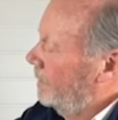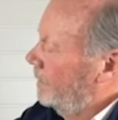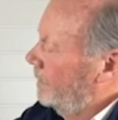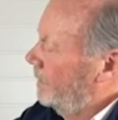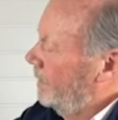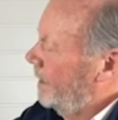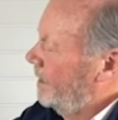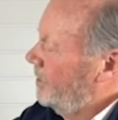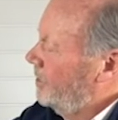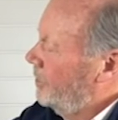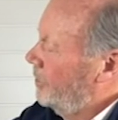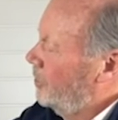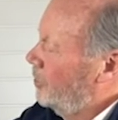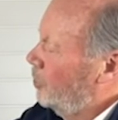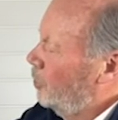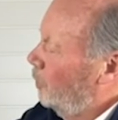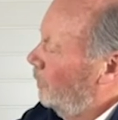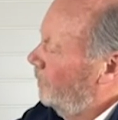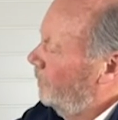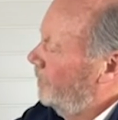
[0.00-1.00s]
That's the
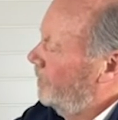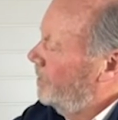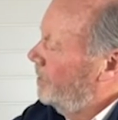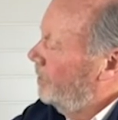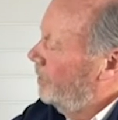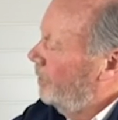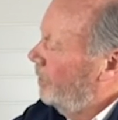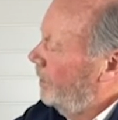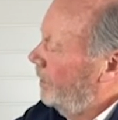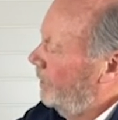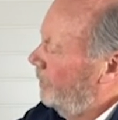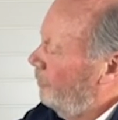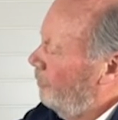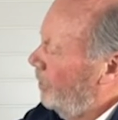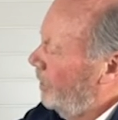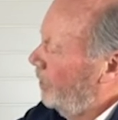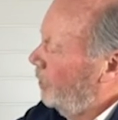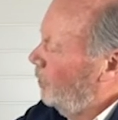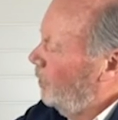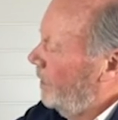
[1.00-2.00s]
softest that I'd
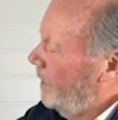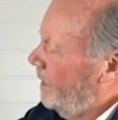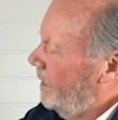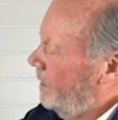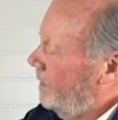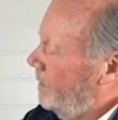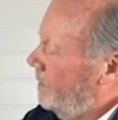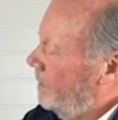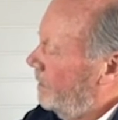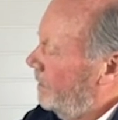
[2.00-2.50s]
recommend